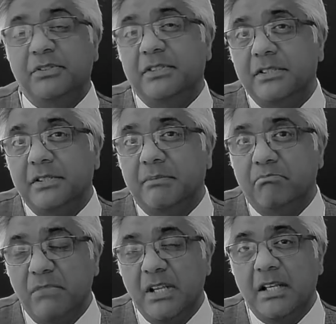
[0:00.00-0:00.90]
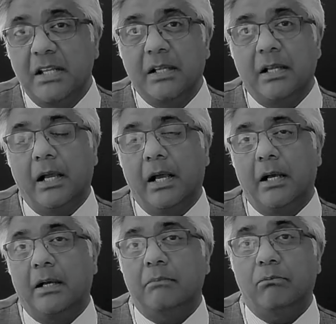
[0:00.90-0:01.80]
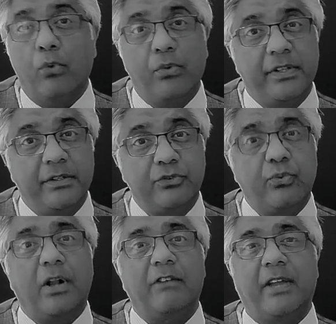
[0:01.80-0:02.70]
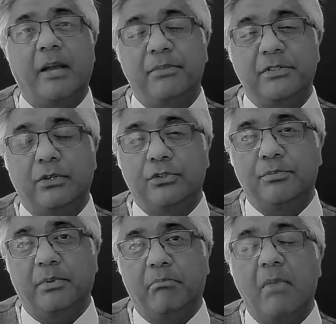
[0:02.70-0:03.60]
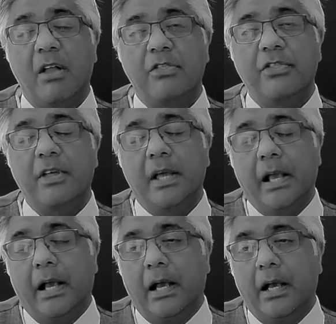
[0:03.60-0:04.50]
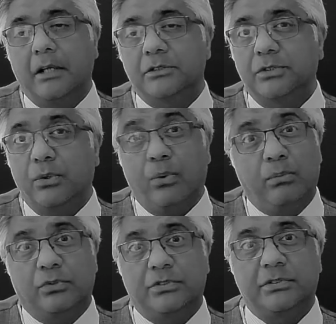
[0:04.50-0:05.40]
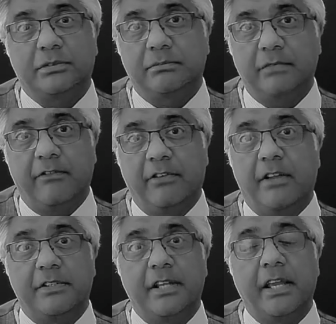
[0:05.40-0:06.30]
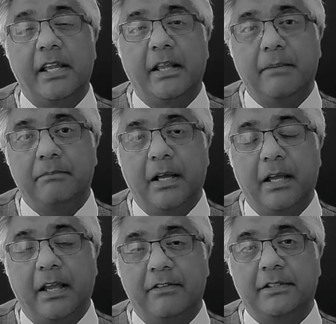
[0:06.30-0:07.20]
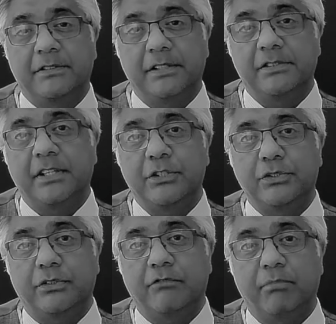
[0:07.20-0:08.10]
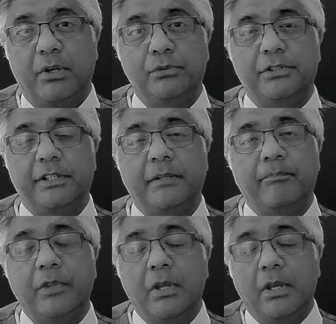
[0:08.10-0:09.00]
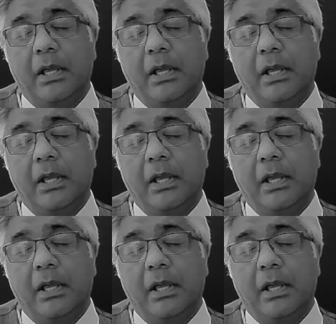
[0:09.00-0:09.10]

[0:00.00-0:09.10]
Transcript: persistent meaning more than 12 episodes per month, so almost every other day, having sensation of bloating